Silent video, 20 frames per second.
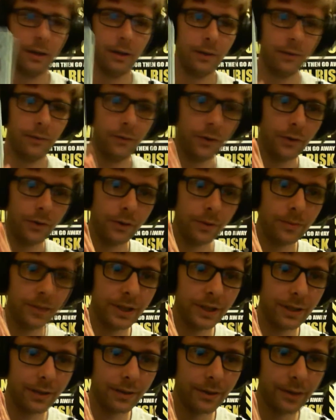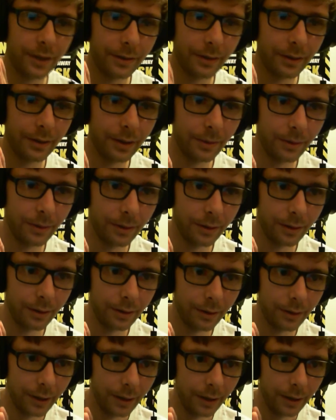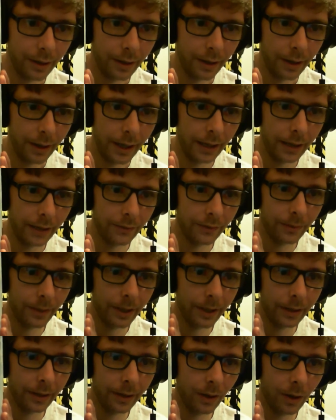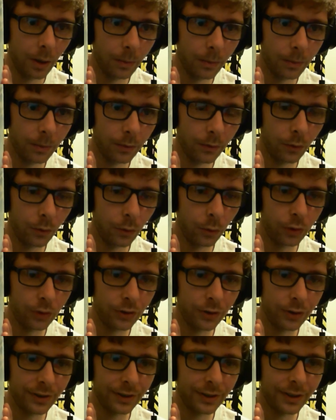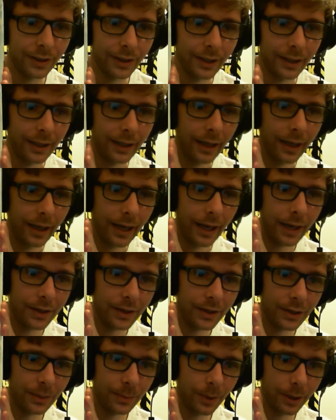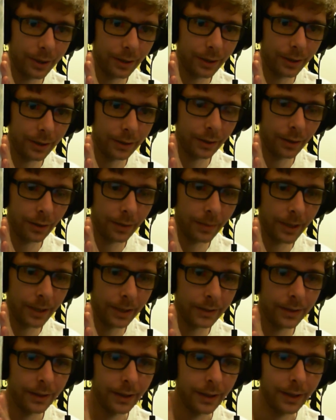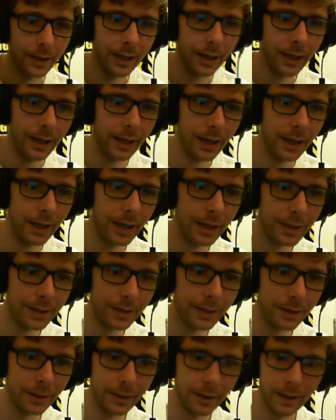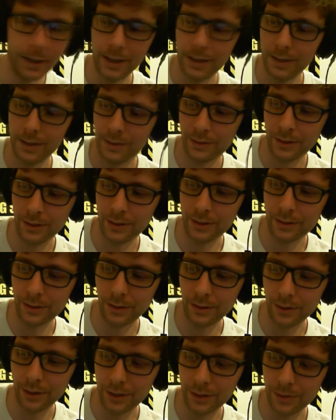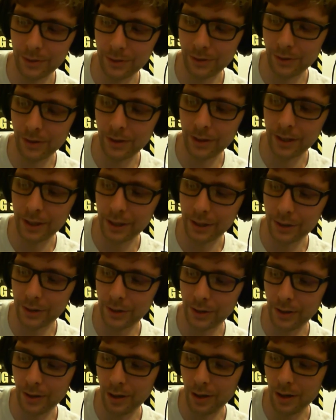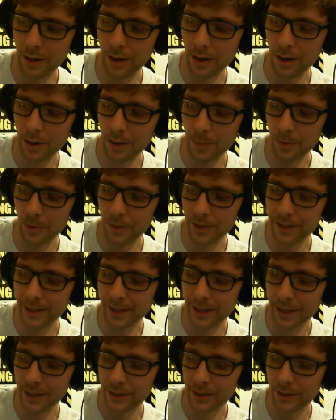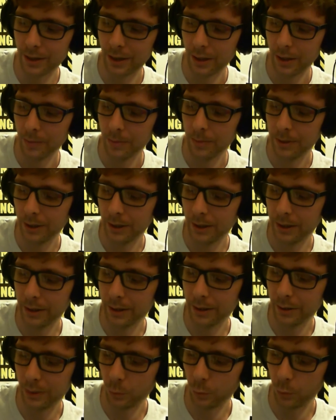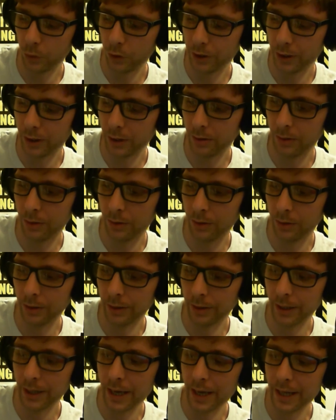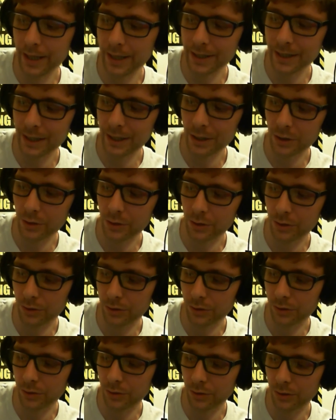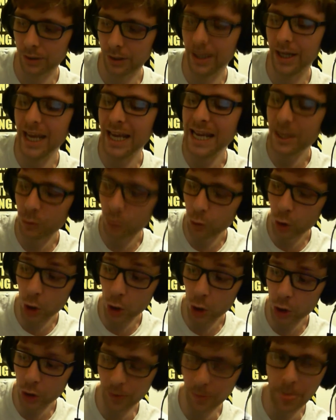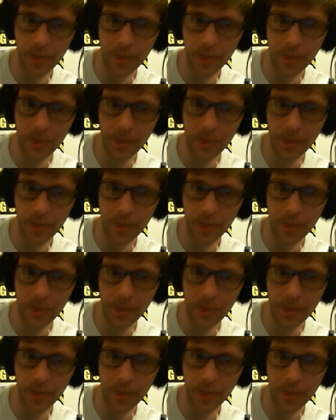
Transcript: Volume 00 Elephantmen Armed Forces, and this is by Titan Comics. And uh, it's, it's got it's Starkings, uh, Moritat, Medellin, Rochelle, Cook, and it's introdu- to, uh, introduction